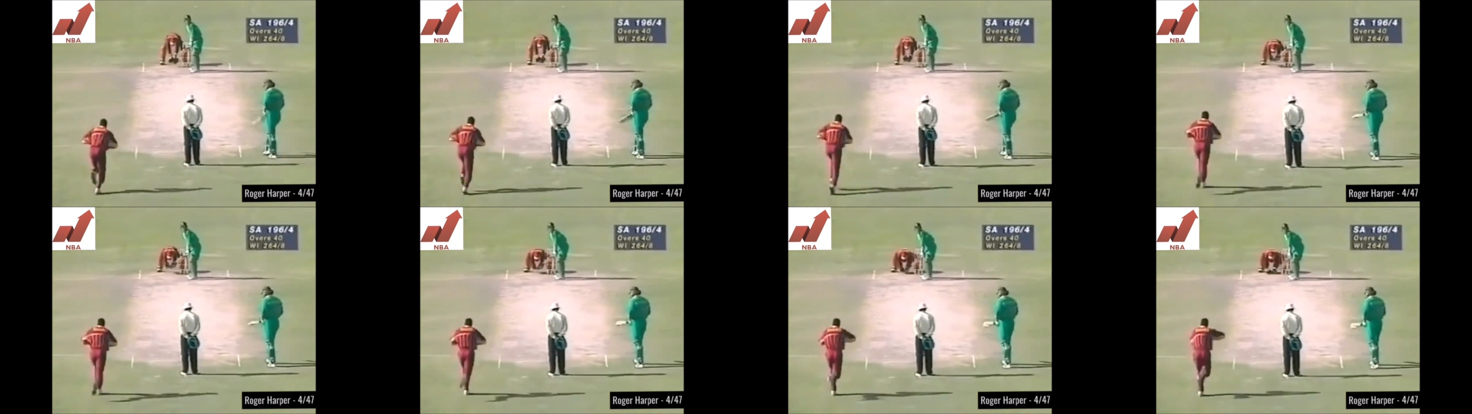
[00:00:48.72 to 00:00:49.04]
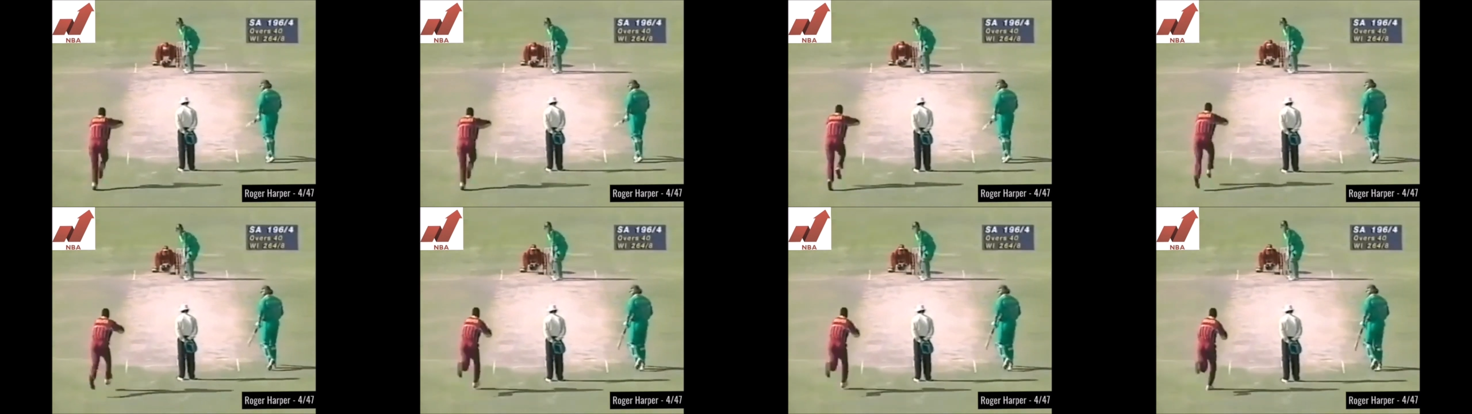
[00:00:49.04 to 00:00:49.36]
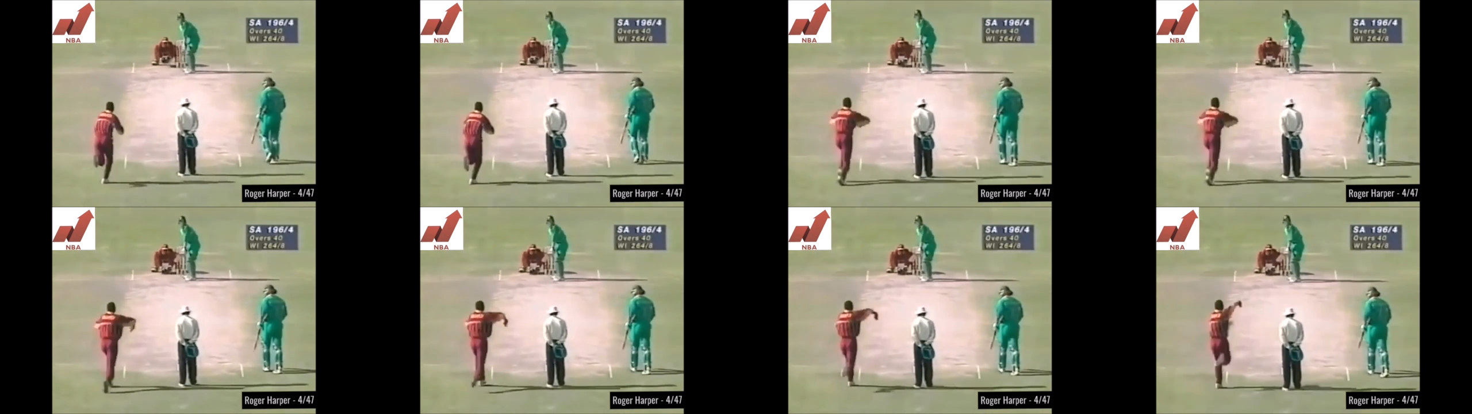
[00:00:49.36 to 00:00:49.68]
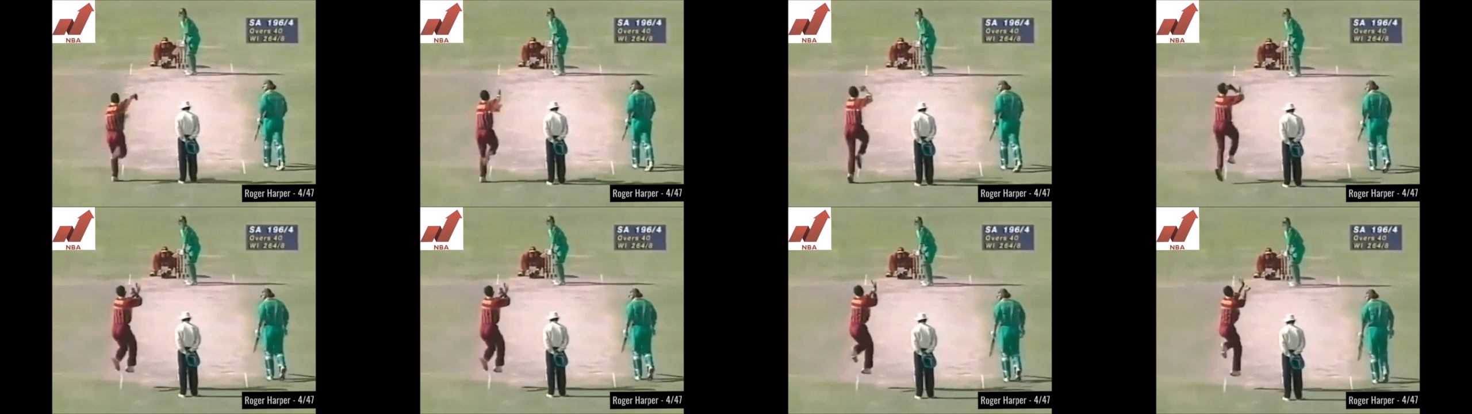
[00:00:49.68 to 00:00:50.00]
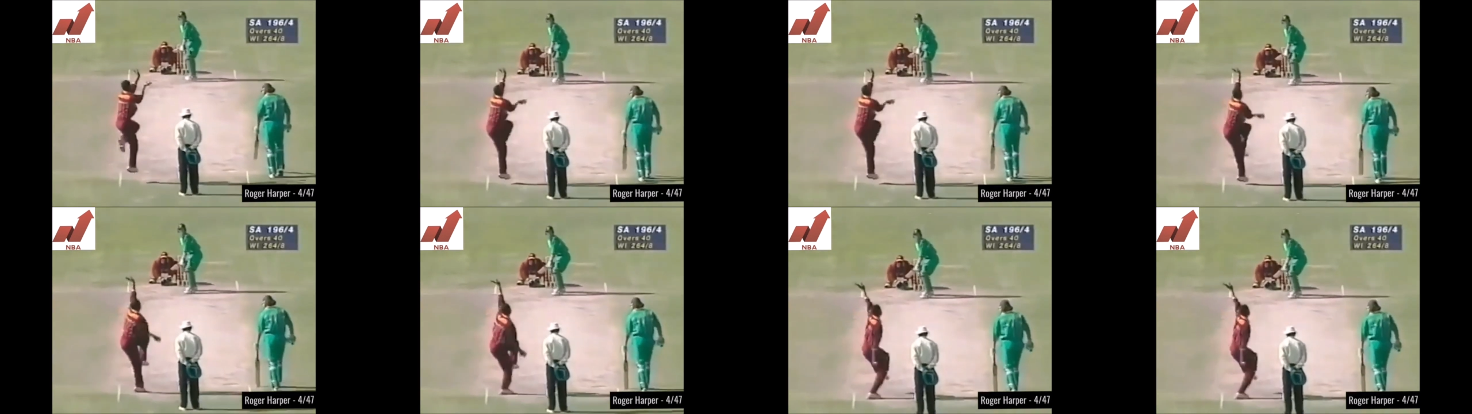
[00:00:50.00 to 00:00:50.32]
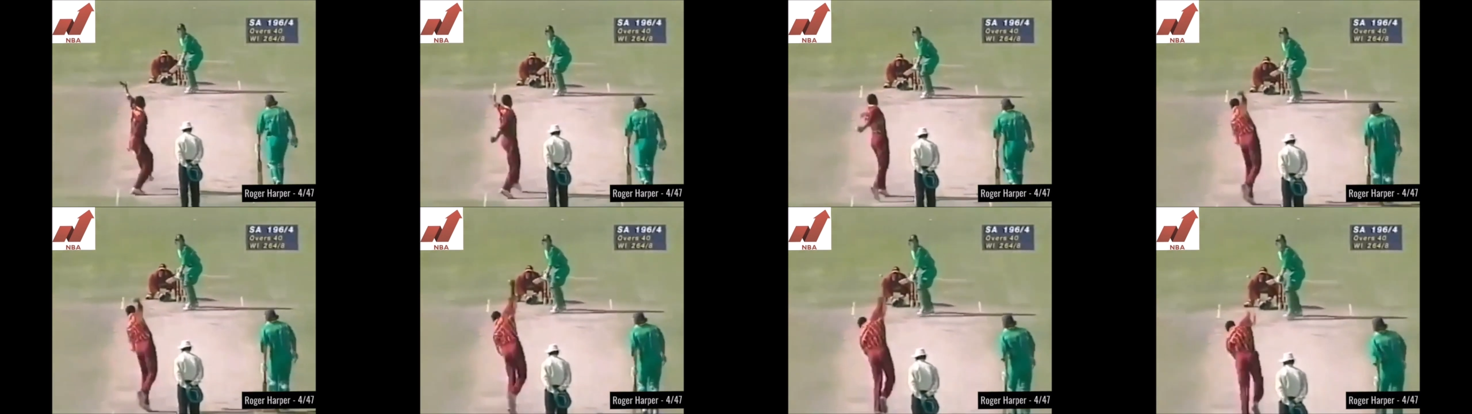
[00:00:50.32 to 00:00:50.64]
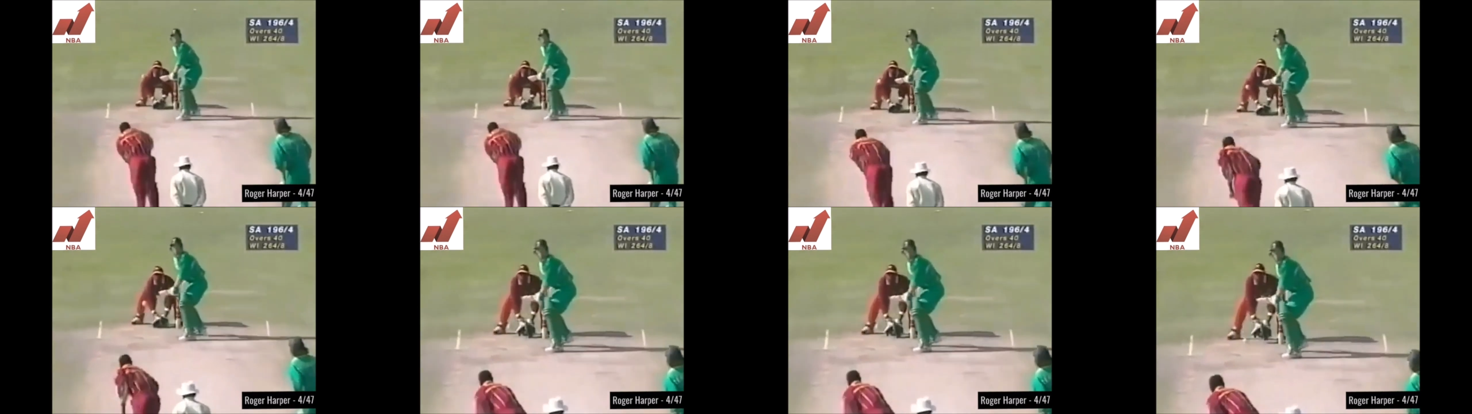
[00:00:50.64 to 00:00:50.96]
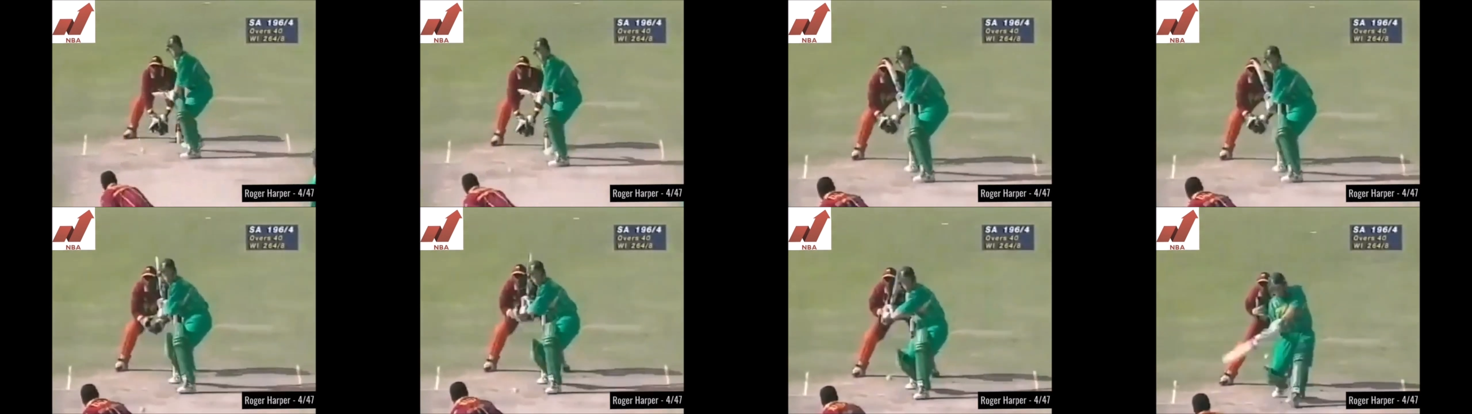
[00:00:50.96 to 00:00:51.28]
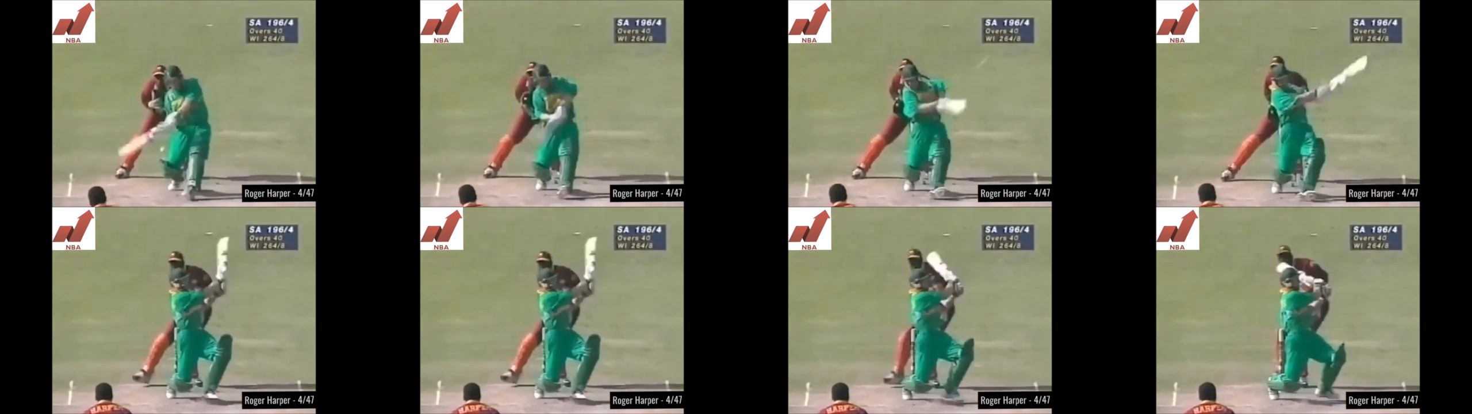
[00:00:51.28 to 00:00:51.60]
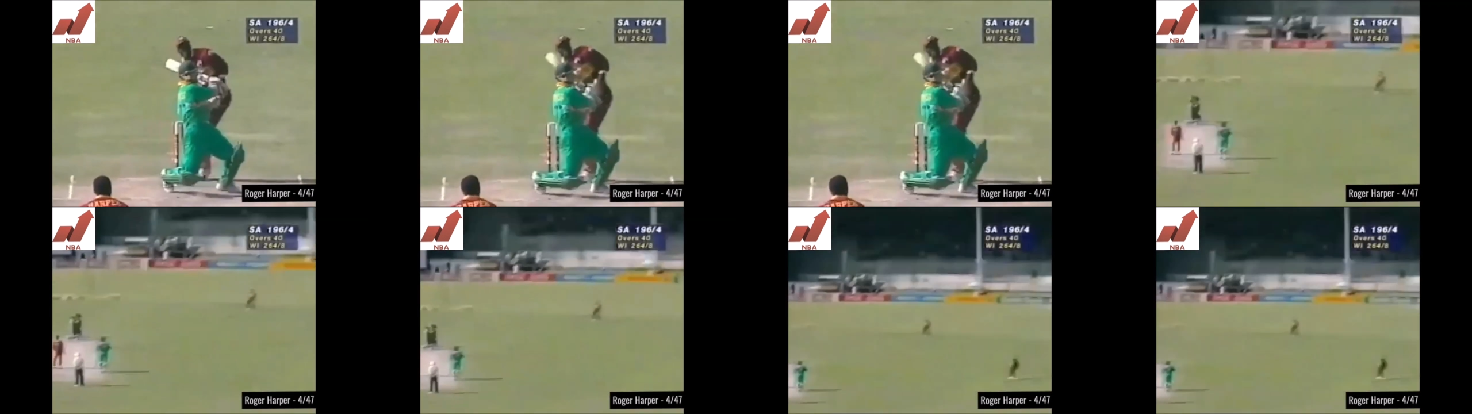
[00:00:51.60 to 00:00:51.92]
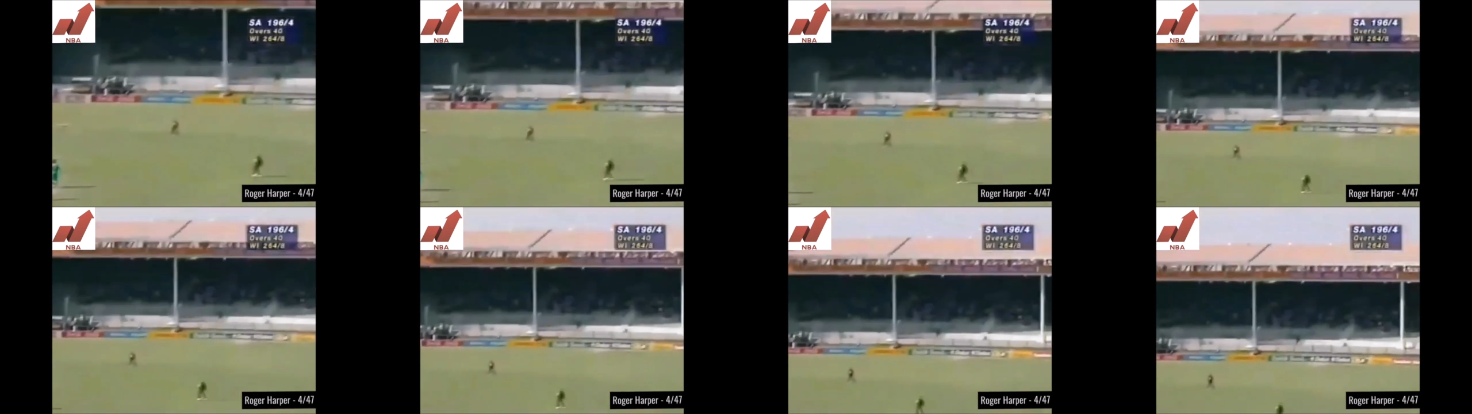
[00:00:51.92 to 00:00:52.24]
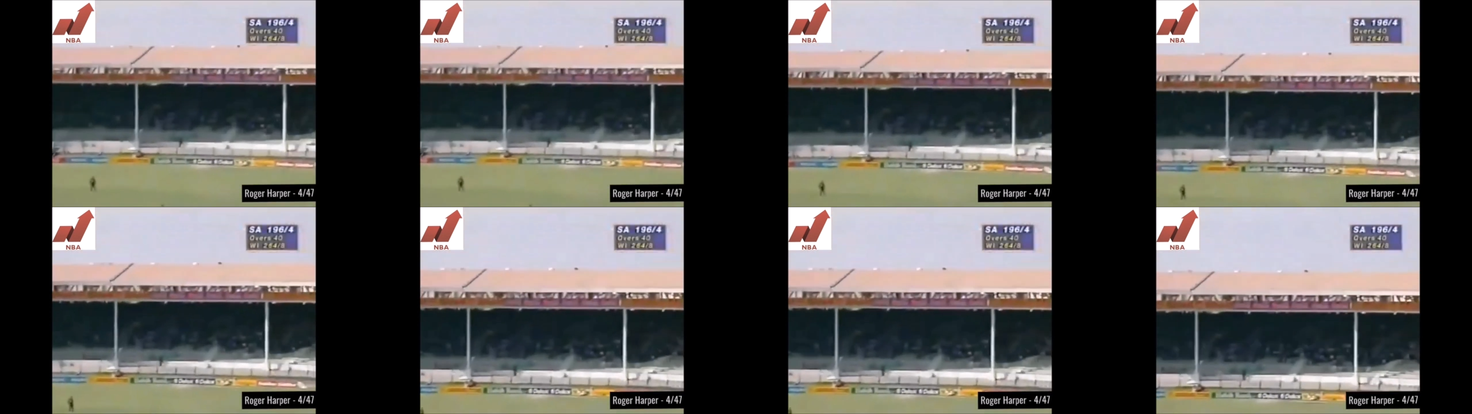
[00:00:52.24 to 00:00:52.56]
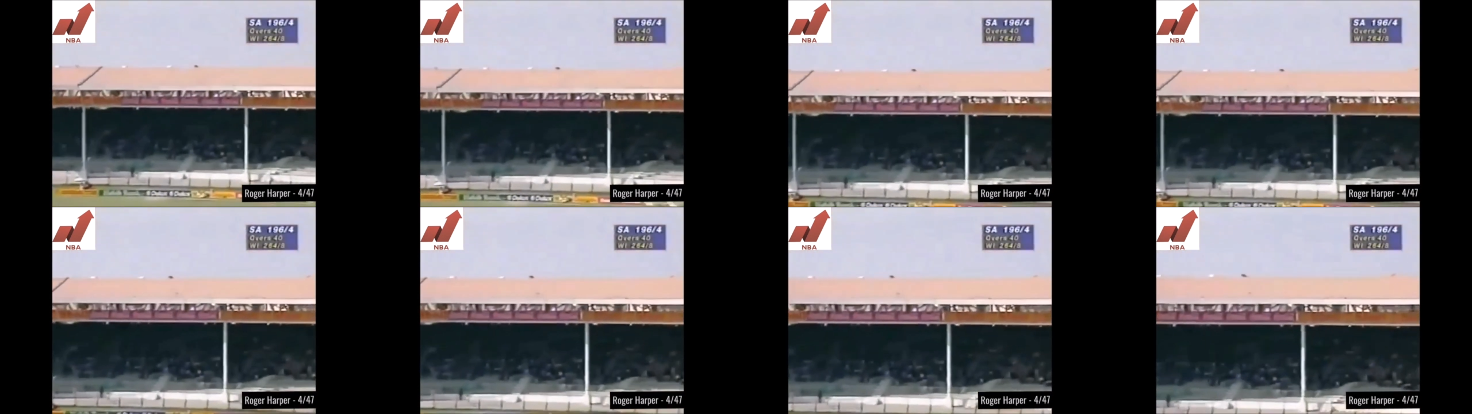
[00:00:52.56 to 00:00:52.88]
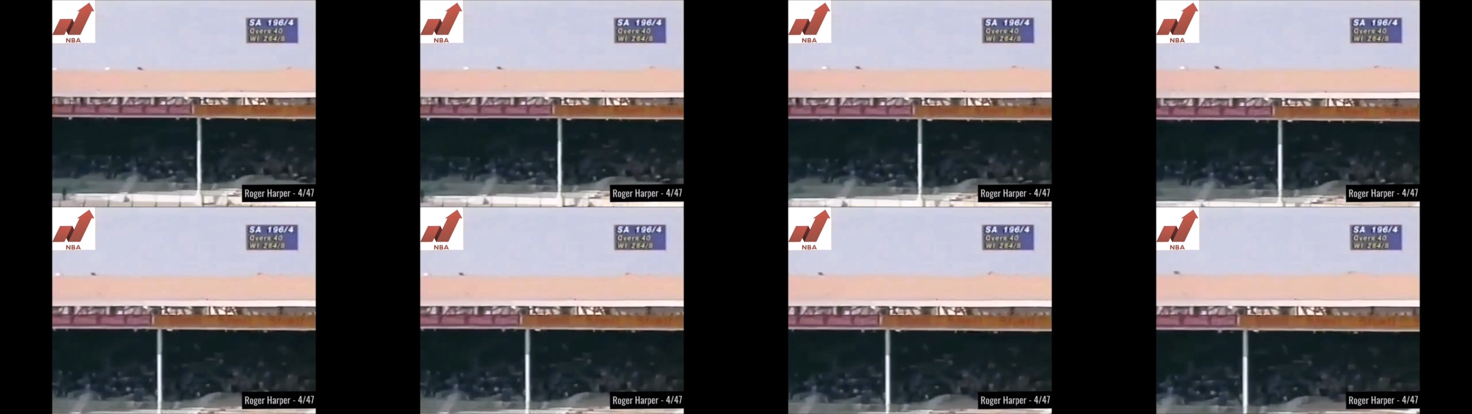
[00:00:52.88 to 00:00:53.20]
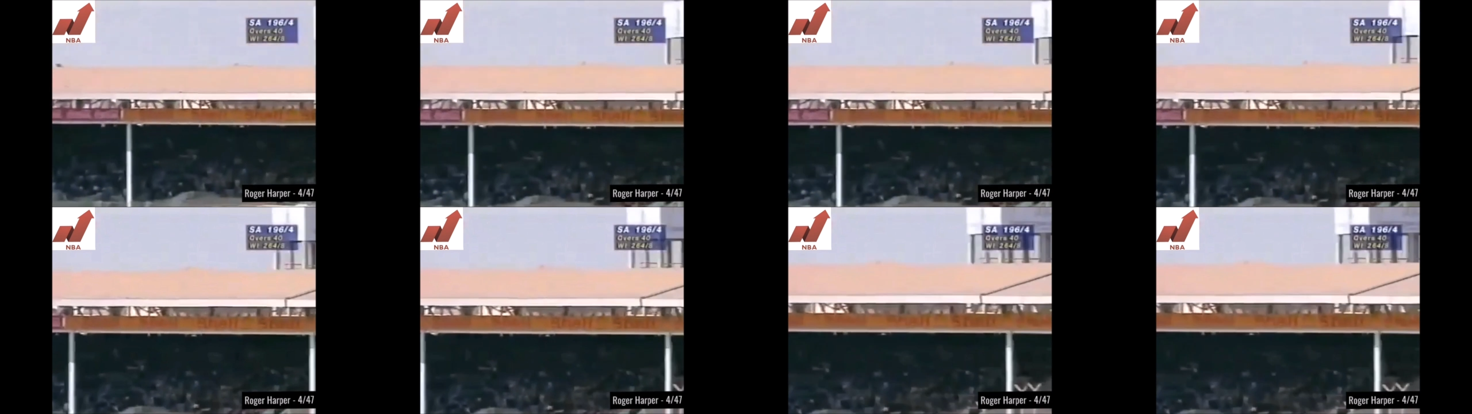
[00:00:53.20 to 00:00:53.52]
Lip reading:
[unreadable: no face in view]